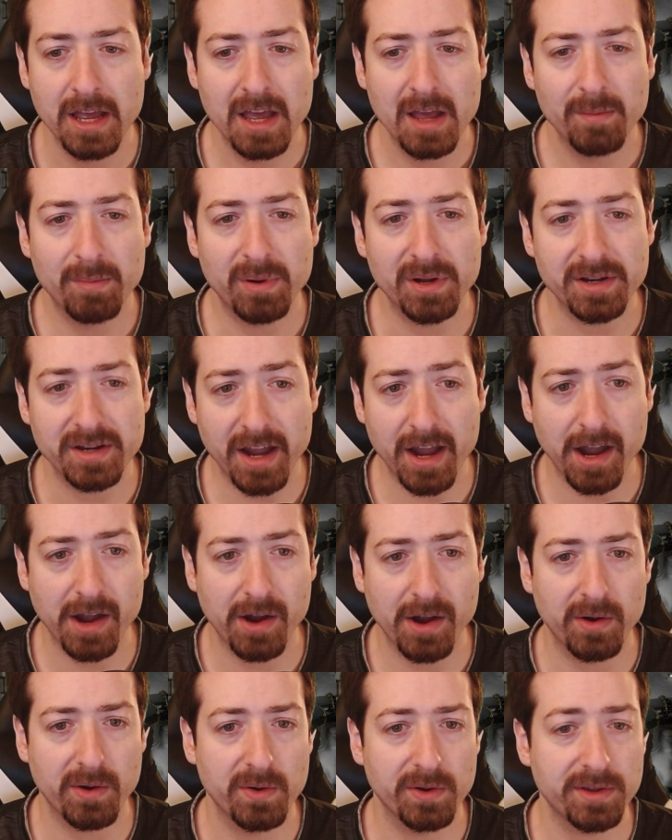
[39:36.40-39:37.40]
But
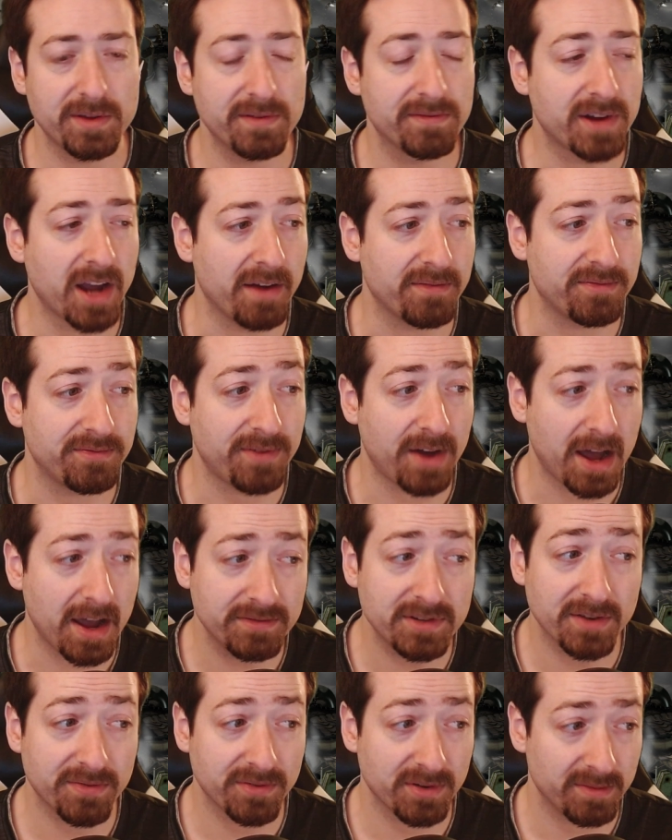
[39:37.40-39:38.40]
now you've got
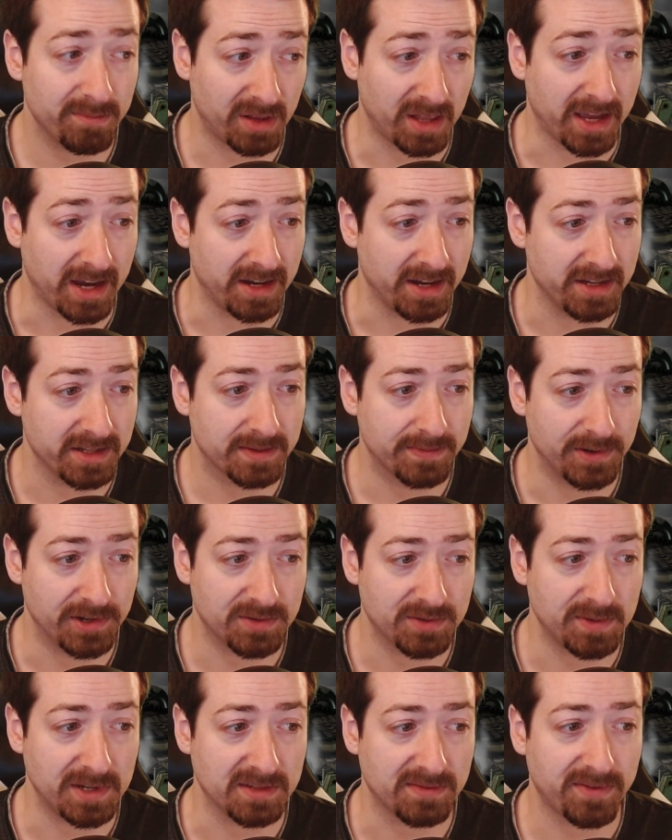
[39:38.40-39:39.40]
5 different planets,
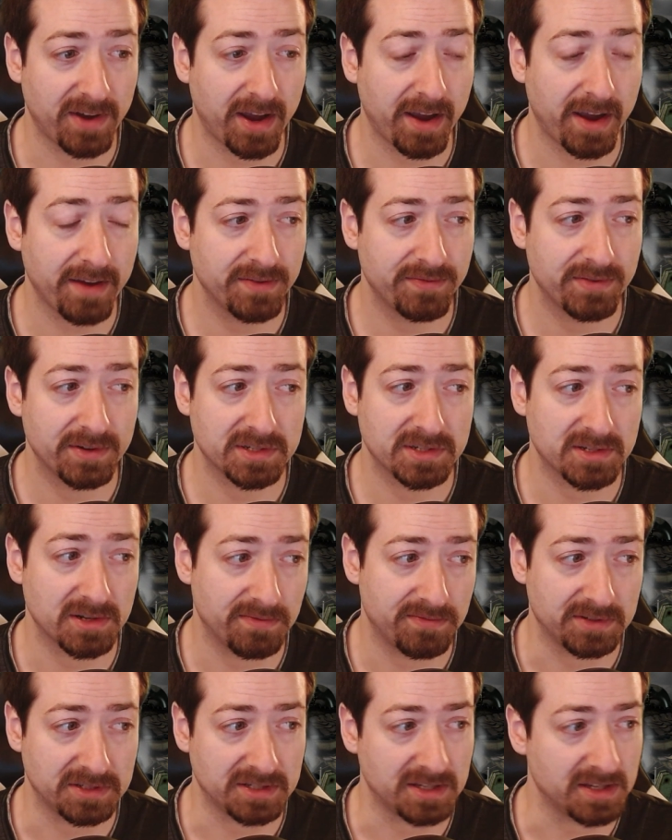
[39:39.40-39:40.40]
which means 5 different
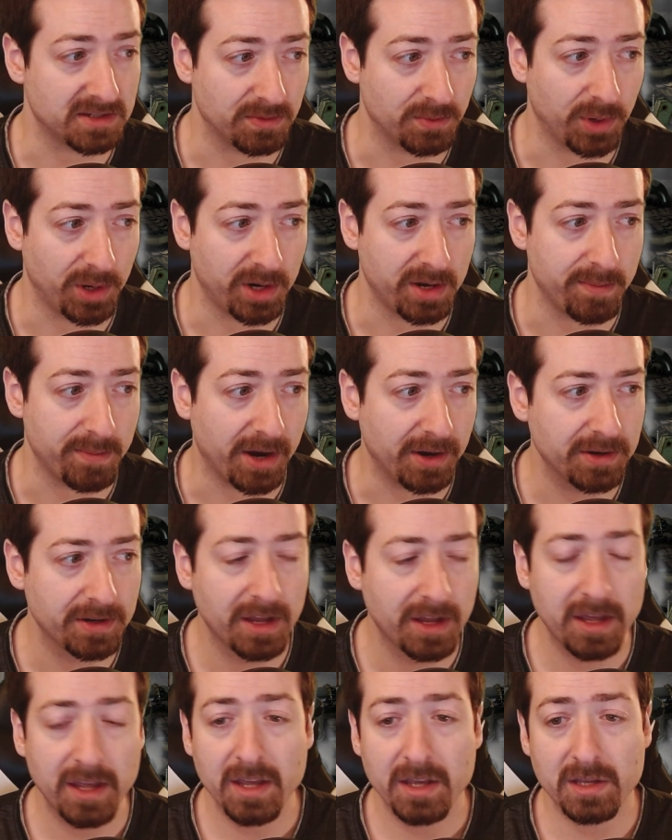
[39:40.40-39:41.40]
surfaces to worry about.
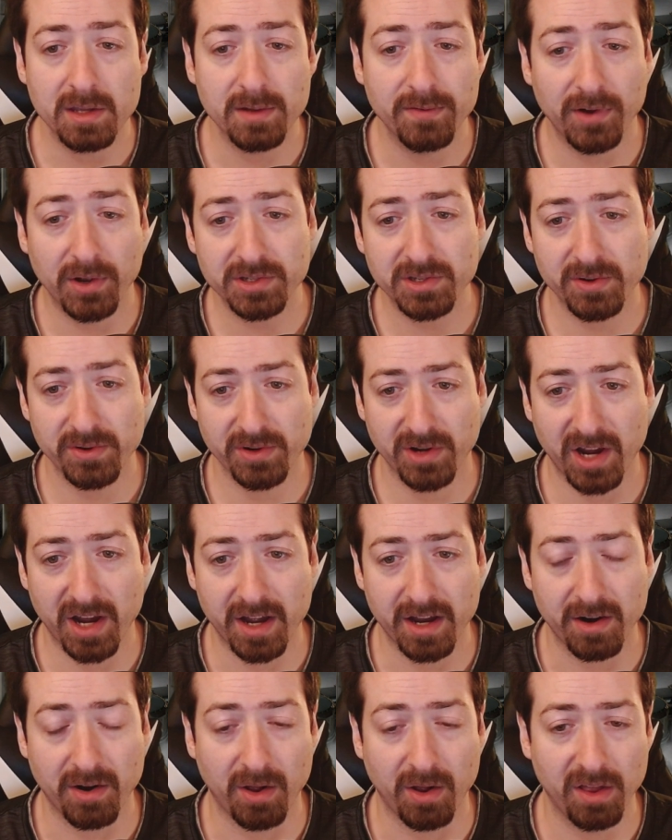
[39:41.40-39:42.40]
You've also
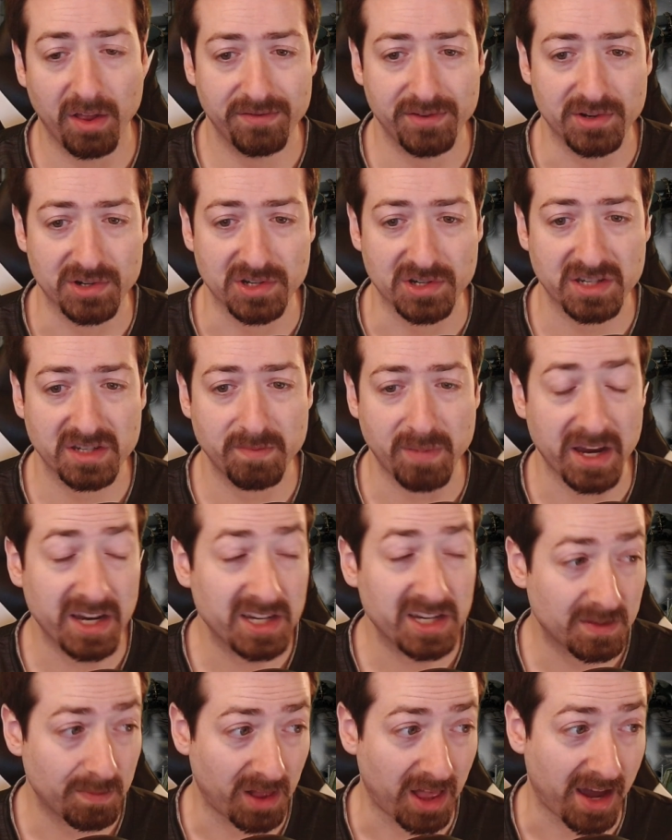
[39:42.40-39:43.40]
got all of your
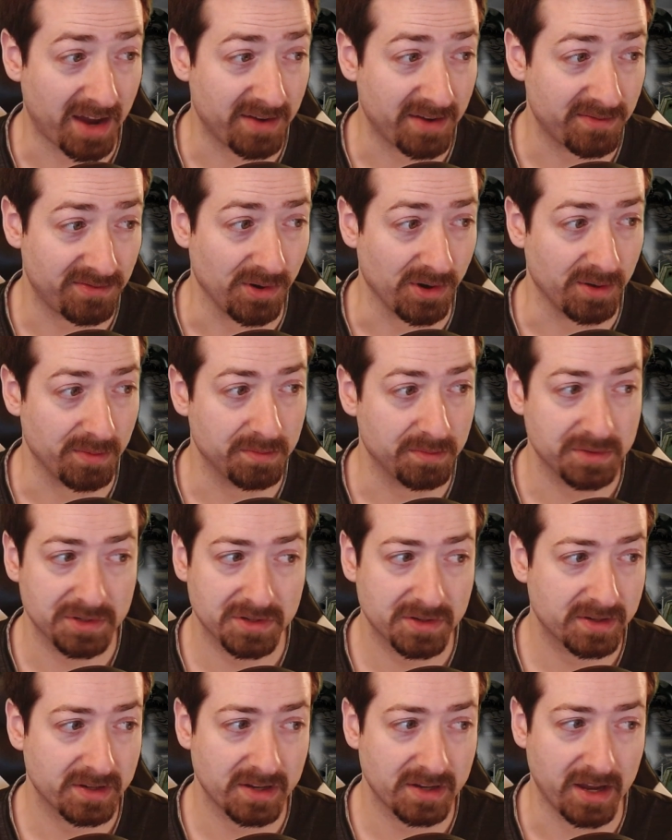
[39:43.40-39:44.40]
space
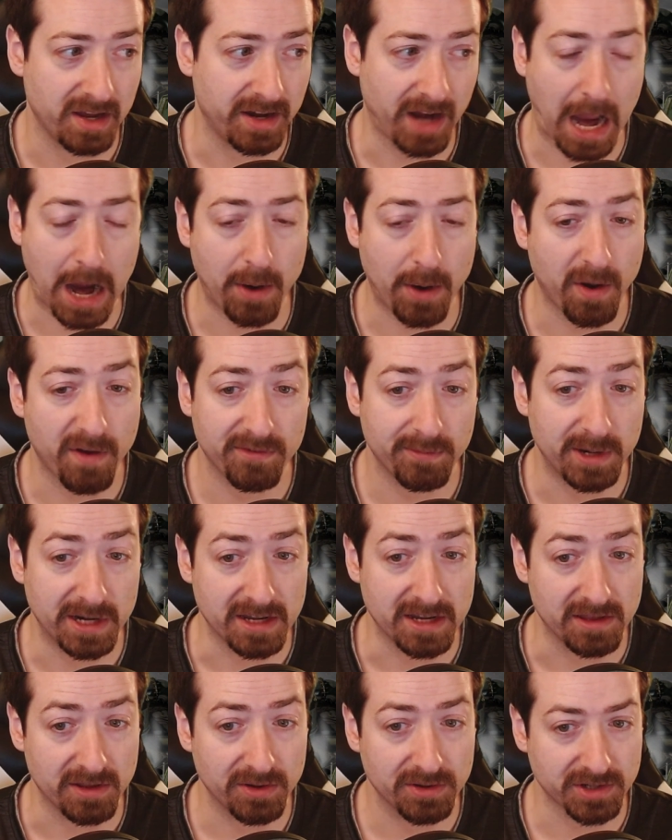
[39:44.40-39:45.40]
platforms and however
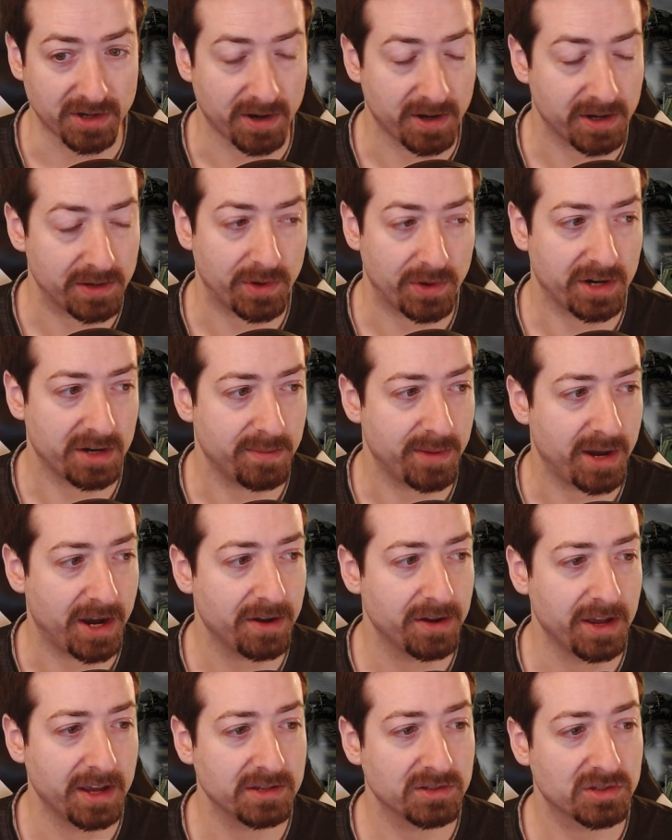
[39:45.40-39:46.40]
many those are to worry
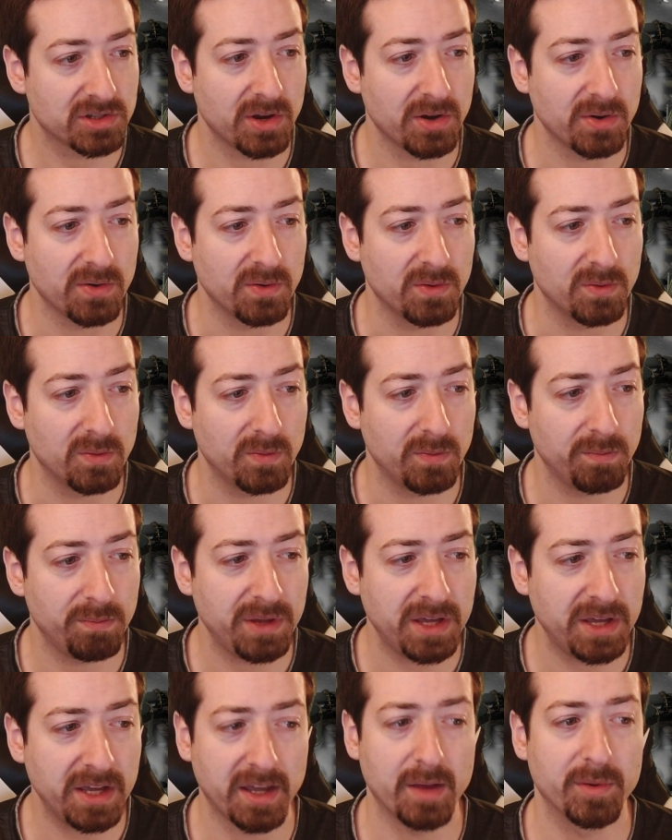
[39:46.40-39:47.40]
about. And so
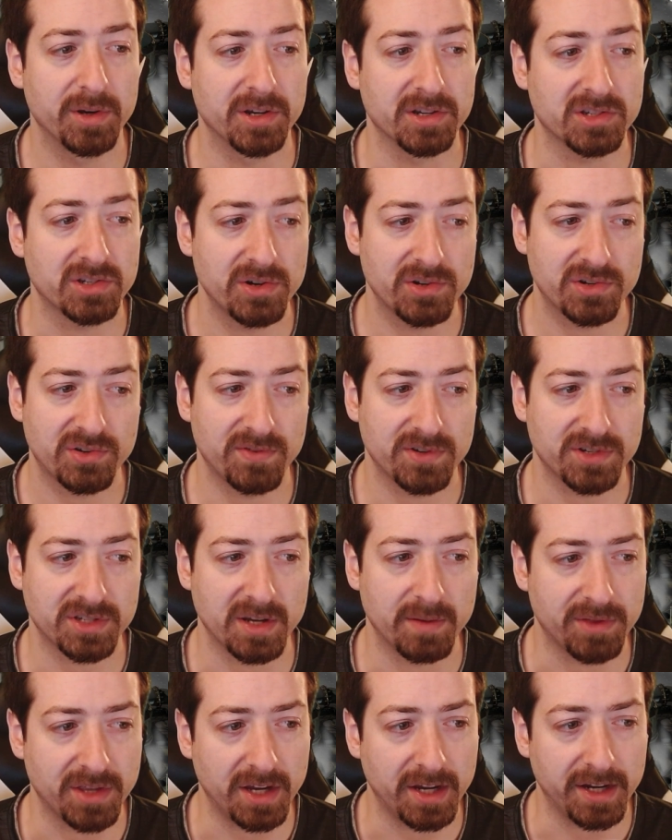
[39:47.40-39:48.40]
being able to search for
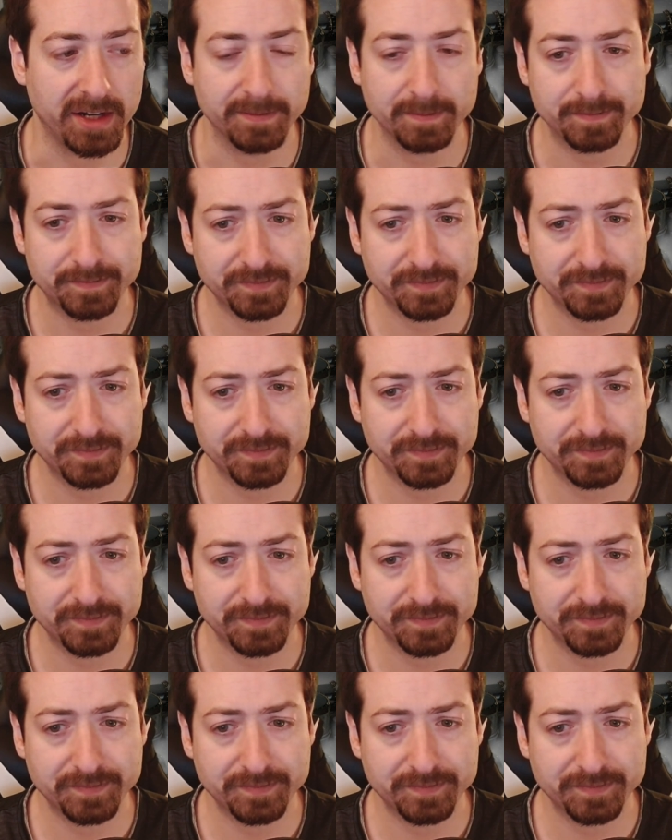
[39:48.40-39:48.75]
something